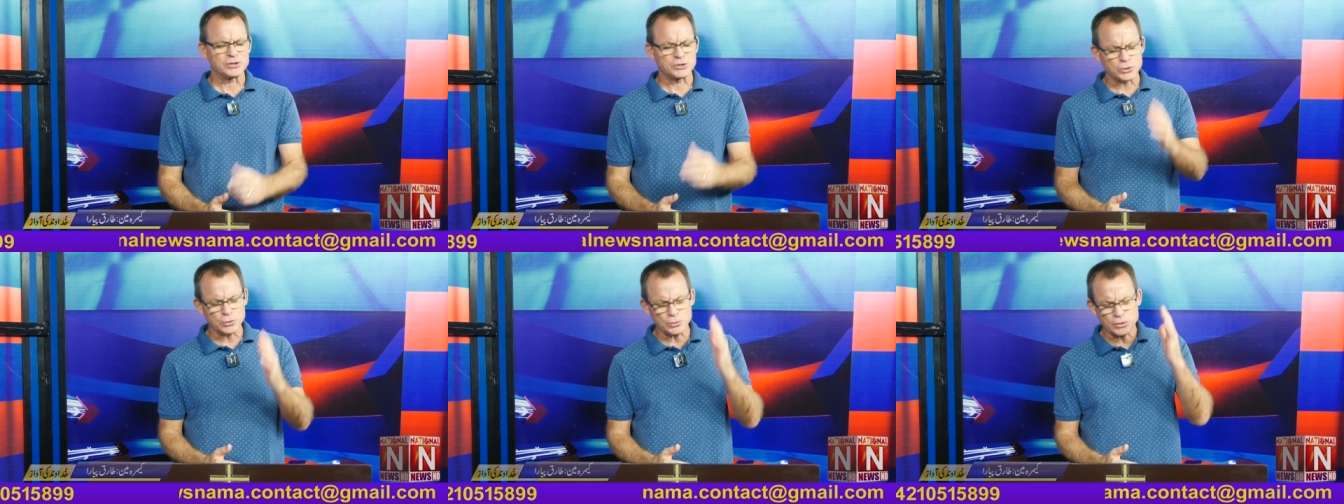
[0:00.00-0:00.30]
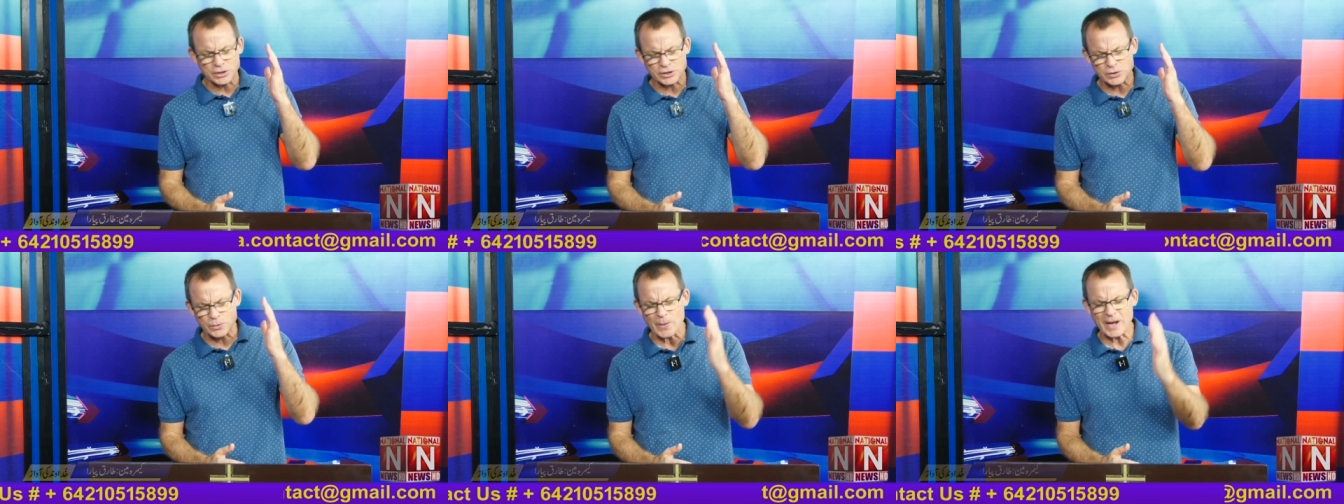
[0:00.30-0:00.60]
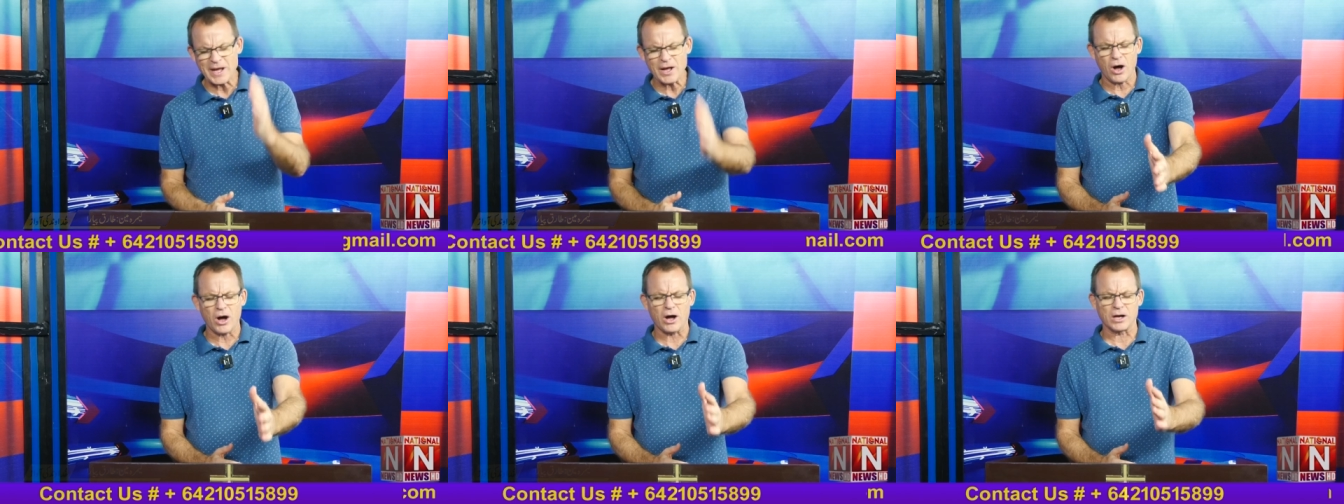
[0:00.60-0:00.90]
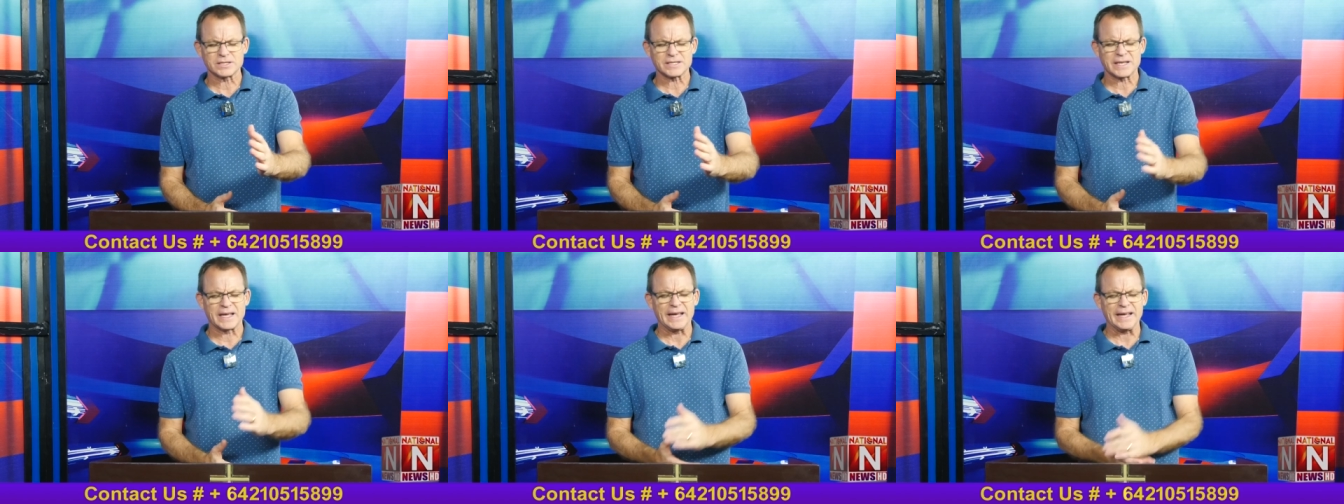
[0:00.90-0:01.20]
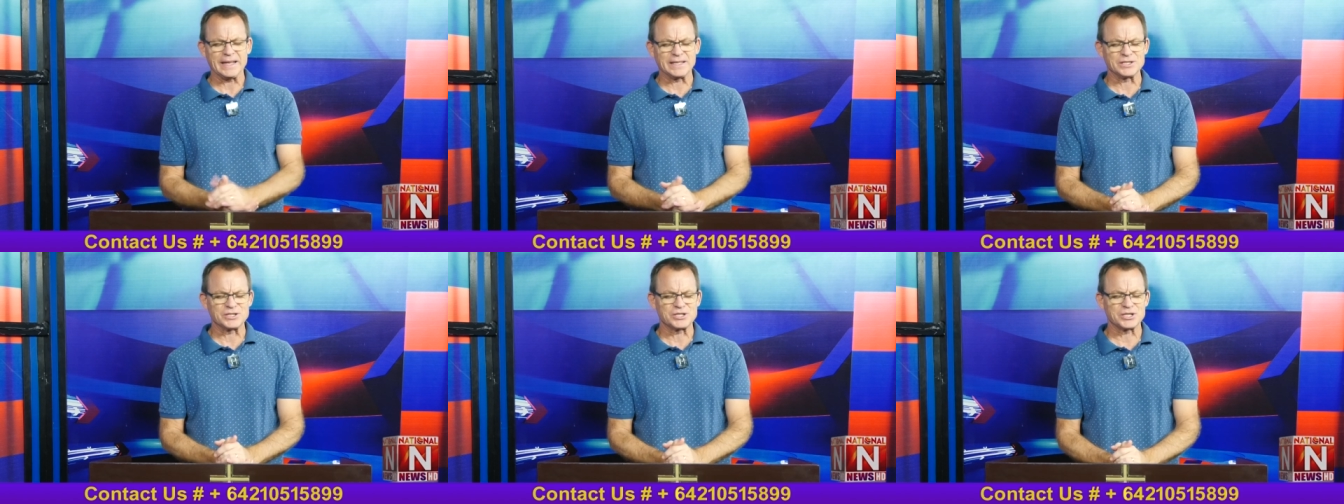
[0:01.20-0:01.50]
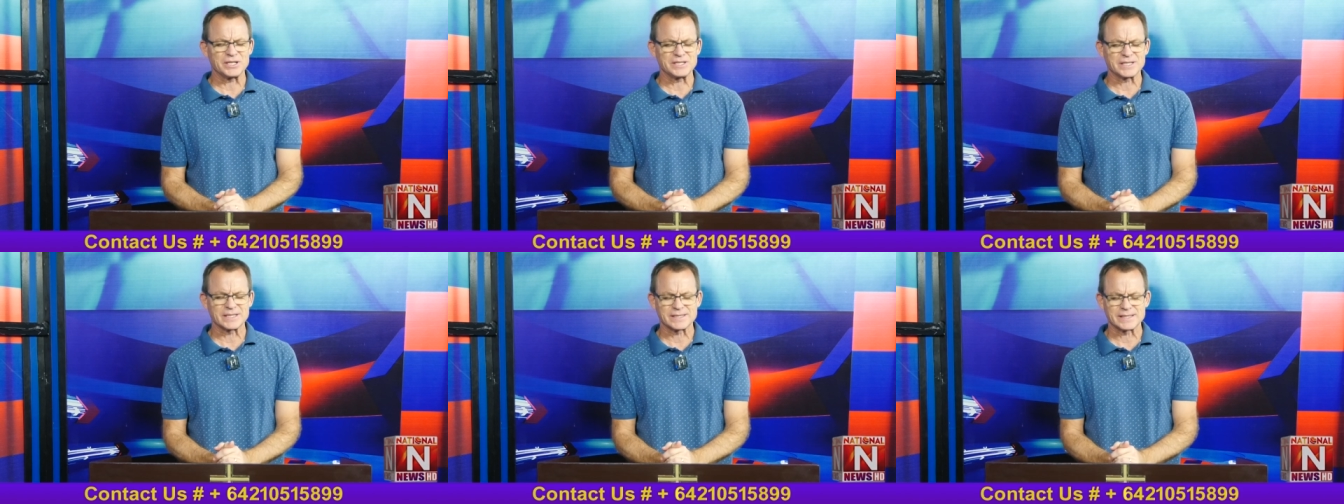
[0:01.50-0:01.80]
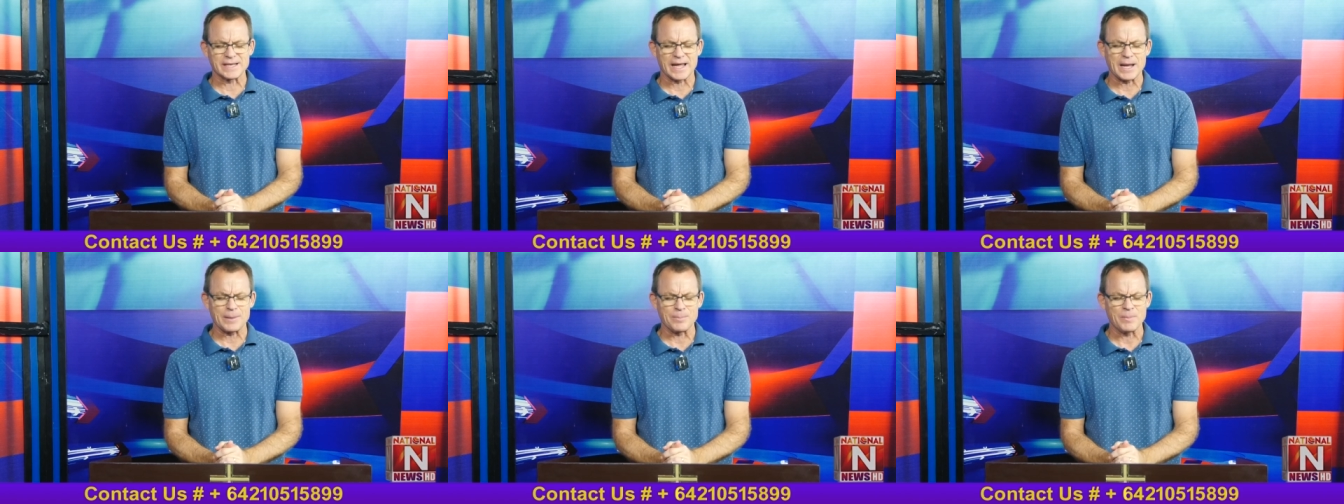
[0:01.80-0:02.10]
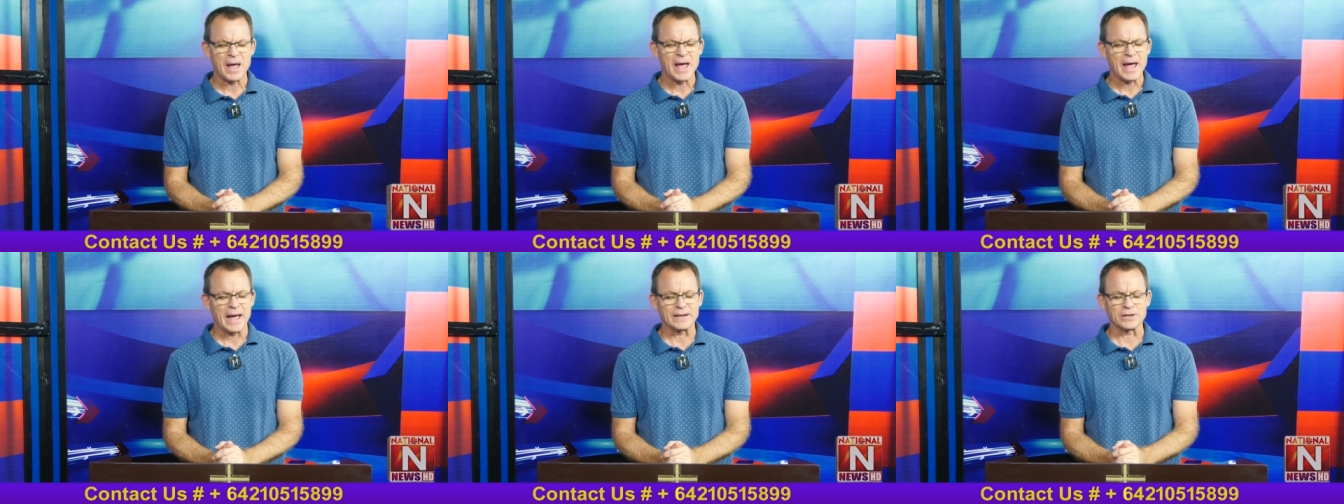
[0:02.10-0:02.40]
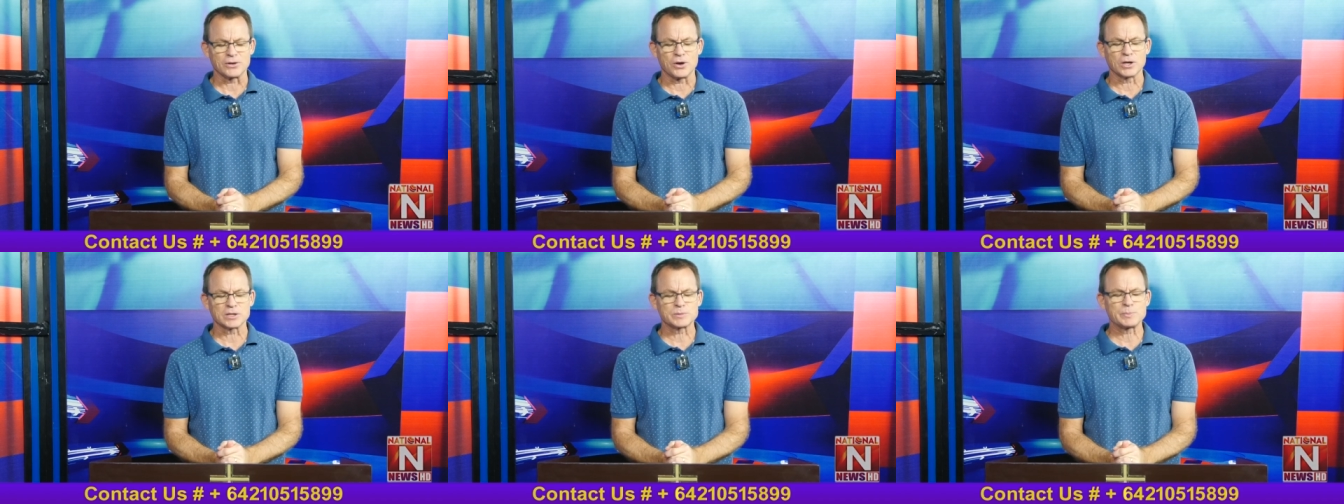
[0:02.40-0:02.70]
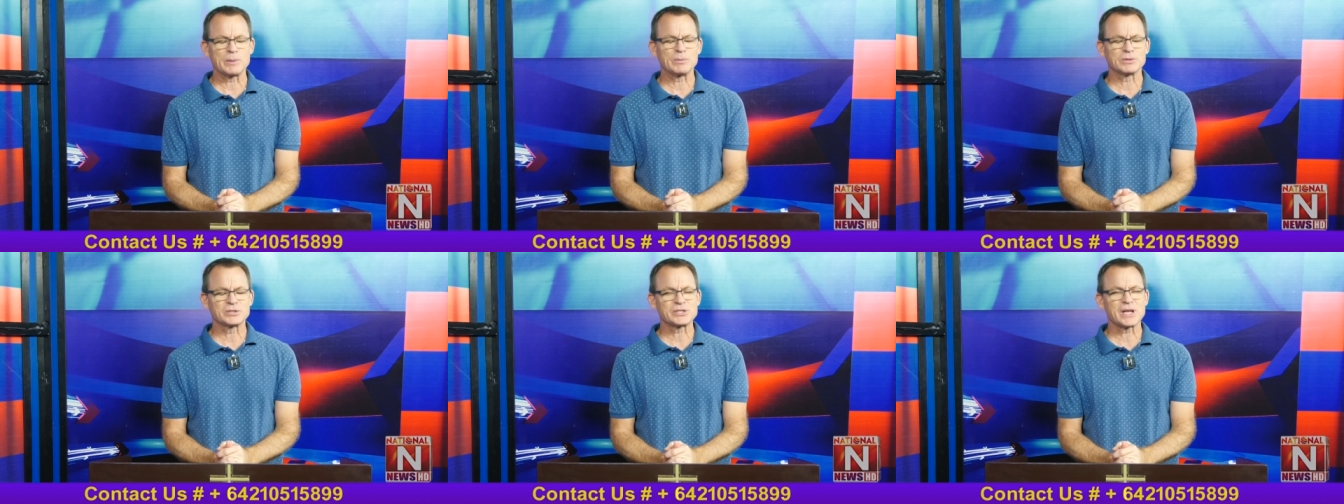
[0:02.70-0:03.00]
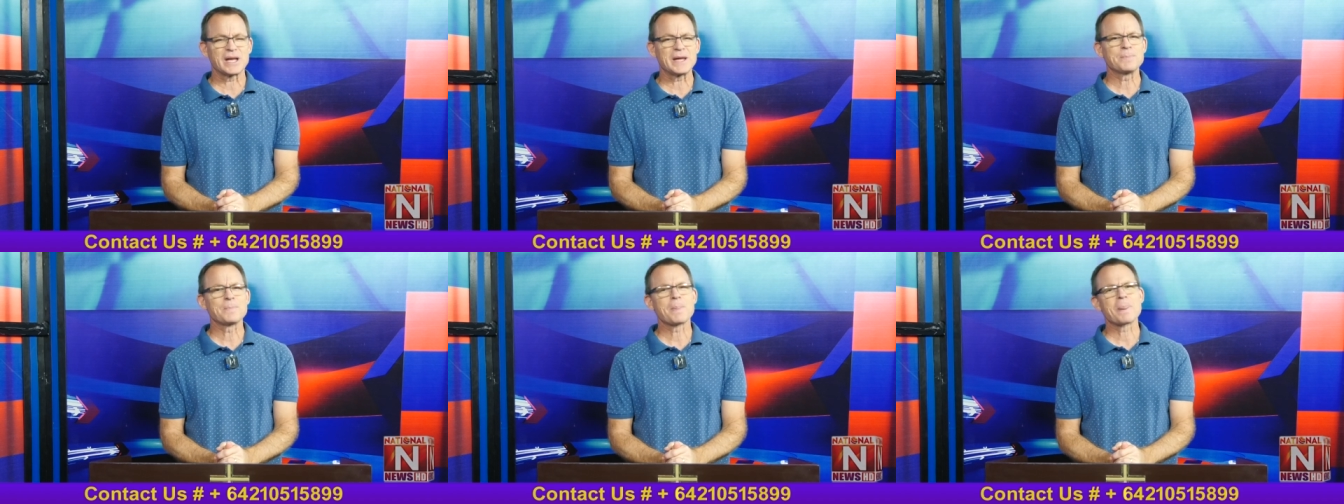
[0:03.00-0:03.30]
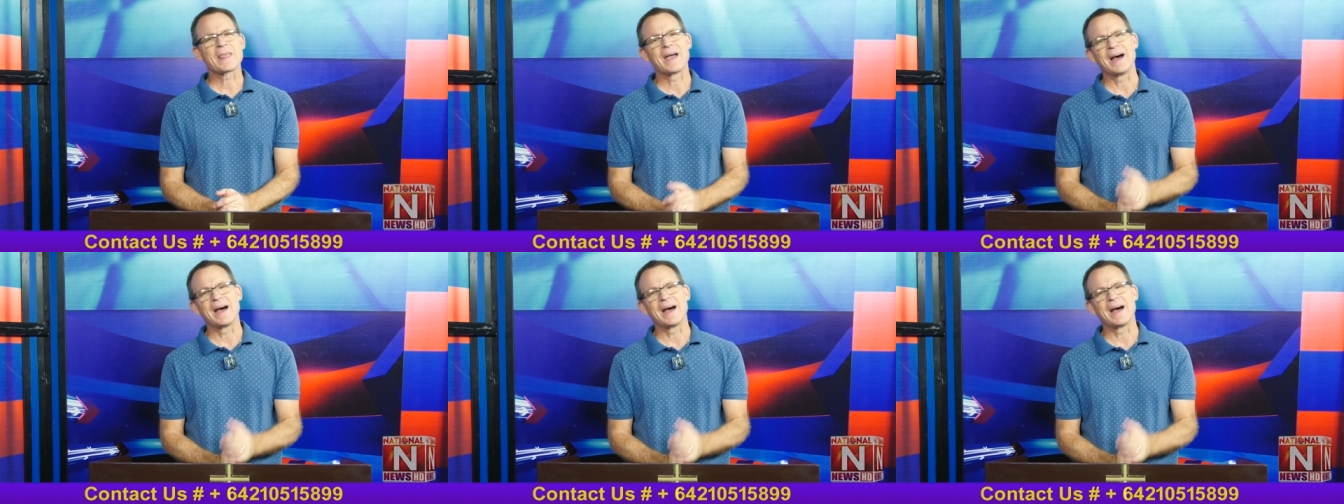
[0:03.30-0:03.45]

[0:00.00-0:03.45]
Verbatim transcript: Do this, we ask, in Jesus' name. And God's people say,